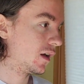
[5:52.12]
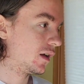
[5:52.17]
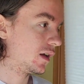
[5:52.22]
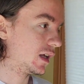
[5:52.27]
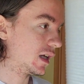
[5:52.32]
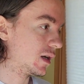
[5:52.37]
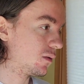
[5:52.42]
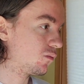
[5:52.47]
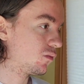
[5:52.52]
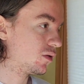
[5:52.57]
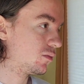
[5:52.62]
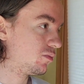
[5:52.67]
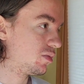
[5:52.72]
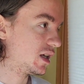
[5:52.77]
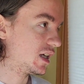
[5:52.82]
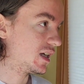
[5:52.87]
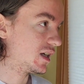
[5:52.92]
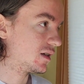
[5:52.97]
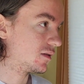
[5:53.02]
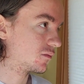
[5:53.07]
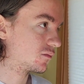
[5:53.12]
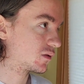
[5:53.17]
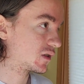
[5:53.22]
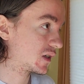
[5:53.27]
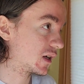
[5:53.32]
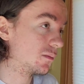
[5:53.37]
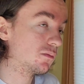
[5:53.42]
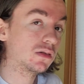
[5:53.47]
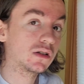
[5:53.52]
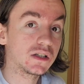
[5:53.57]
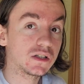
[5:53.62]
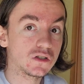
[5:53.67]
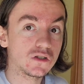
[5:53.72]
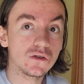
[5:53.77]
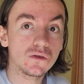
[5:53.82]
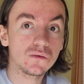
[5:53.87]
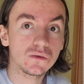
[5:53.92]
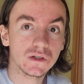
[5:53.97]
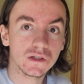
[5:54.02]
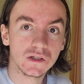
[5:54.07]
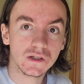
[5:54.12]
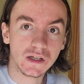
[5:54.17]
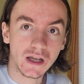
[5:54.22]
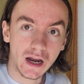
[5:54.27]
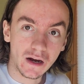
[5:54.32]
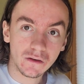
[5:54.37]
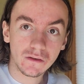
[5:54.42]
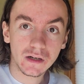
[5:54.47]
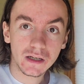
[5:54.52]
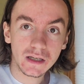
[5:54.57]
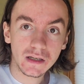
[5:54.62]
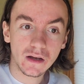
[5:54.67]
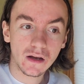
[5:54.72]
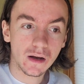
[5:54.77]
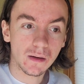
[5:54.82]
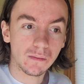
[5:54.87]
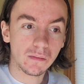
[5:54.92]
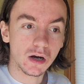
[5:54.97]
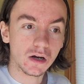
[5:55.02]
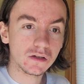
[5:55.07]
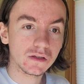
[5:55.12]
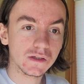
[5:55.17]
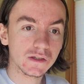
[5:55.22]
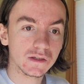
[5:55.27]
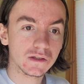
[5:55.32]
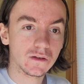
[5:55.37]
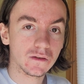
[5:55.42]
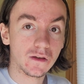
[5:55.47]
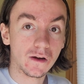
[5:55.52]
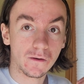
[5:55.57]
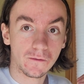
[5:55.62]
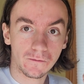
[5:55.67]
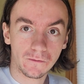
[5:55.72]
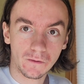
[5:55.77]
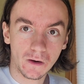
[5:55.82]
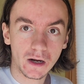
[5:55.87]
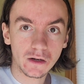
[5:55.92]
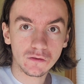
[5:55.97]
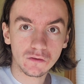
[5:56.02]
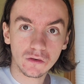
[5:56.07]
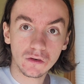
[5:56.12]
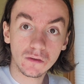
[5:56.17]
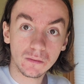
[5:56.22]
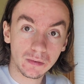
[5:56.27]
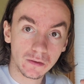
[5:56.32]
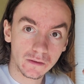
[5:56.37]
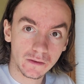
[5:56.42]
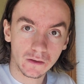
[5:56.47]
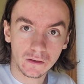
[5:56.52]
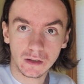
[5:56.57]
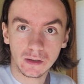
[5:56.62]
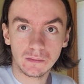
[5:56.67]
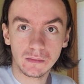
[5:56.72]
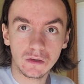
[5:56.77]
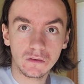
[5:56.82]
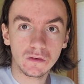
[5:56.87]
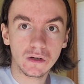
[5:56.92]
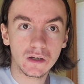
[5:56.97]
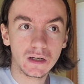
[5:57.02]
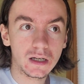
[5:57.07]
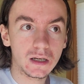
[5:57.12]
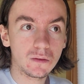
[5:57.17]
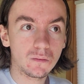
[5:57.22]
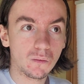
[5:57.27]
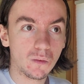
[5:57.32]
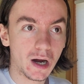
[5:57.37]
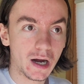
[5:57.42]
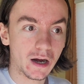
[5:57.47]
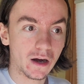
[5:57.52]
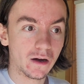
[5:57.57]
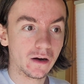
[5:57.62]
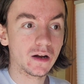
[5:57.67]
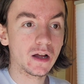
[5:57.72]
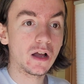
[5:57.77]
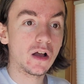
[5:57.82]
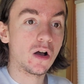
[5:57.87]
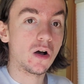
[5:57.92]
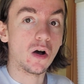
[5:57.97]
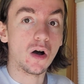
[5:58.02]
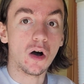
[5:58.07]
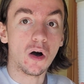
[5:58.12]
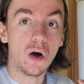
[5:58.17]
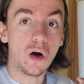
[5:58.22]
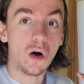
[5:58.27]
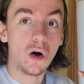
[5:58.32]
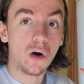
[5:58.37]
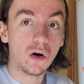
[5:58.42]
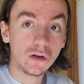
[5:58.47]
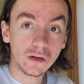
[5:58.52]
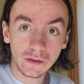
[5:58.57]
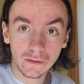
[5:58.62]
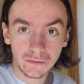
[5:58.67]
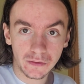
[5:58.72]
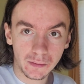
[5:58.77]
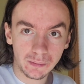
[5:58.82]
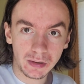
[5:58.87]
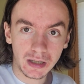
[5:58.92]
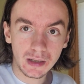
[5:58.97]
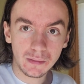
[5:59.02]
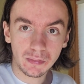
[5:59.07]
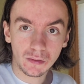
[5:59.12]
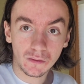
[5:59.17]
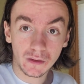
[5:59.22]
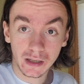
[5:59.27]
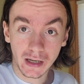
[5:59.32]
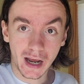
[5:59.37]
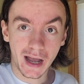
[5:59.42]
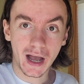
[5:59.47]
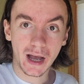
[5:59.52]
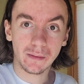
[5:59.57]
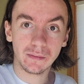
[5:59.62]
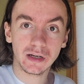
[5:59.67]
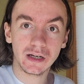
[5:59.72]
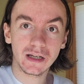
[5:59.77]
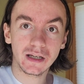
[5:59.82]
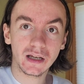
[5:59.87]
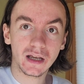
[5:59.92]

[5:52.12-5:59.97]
it would be simply too scary amongst their friend group or their community, where all of the people inhabiting